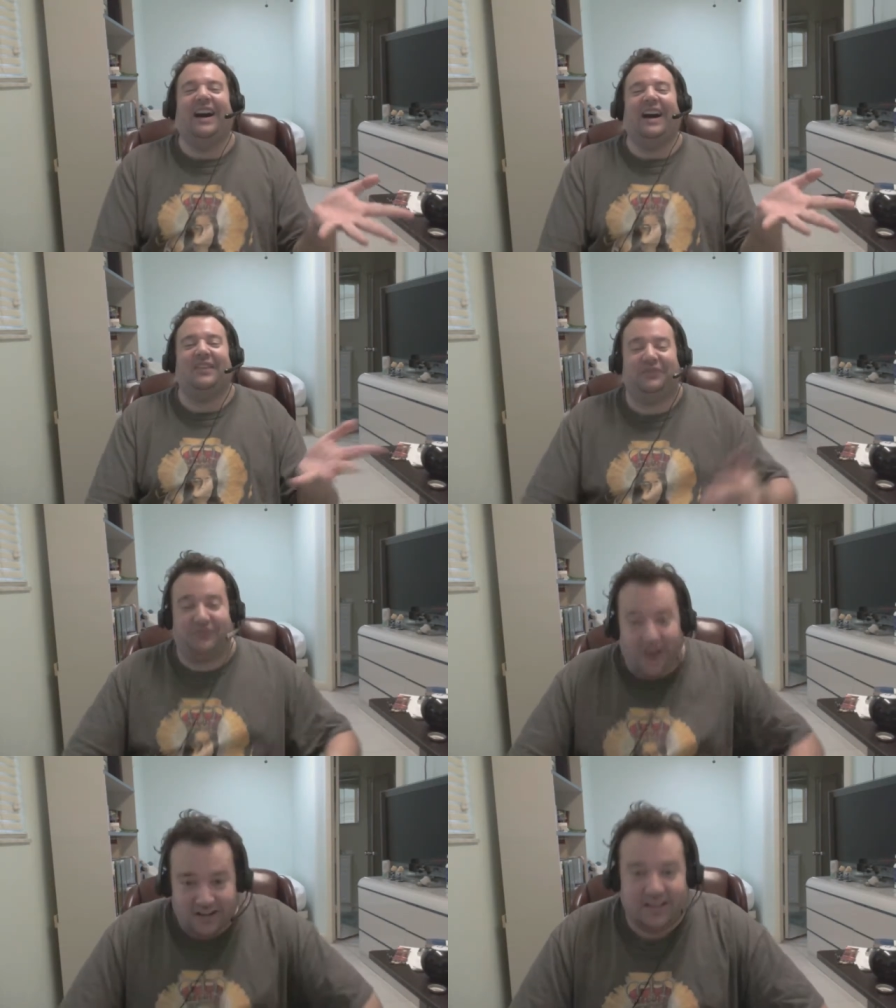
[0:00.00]

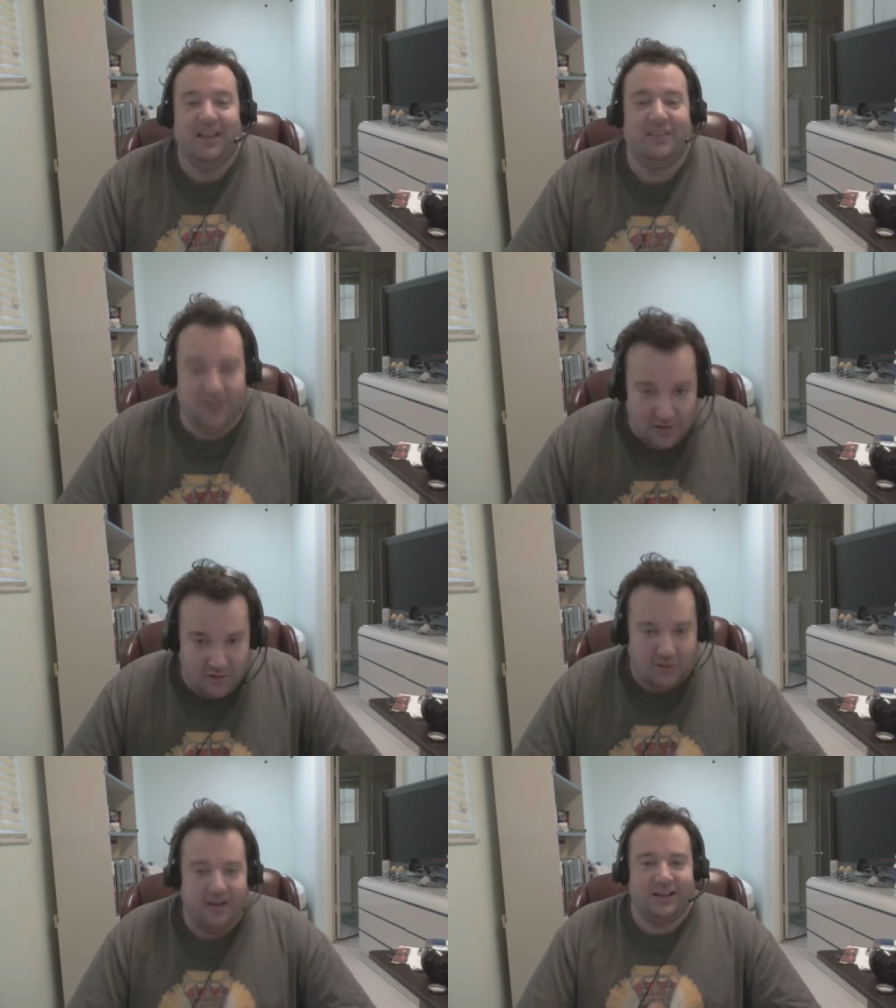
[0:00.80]
Fuck
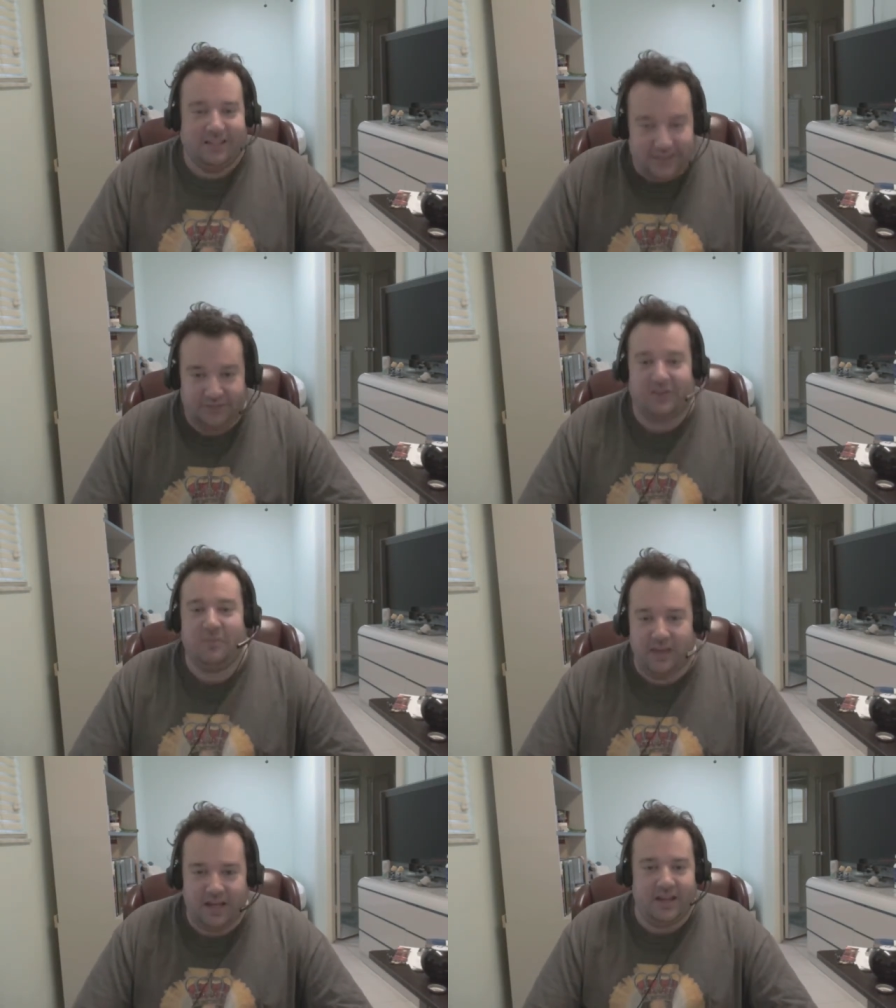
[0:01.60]
you, Cliffy
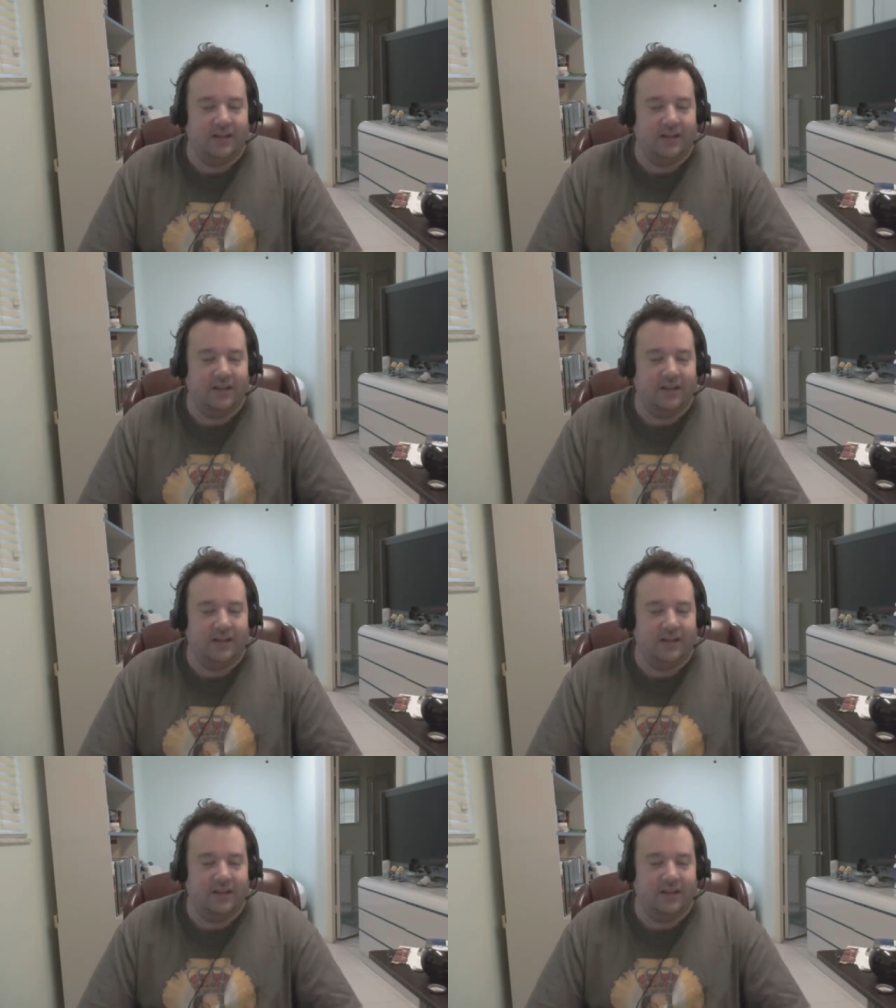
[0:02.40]
B.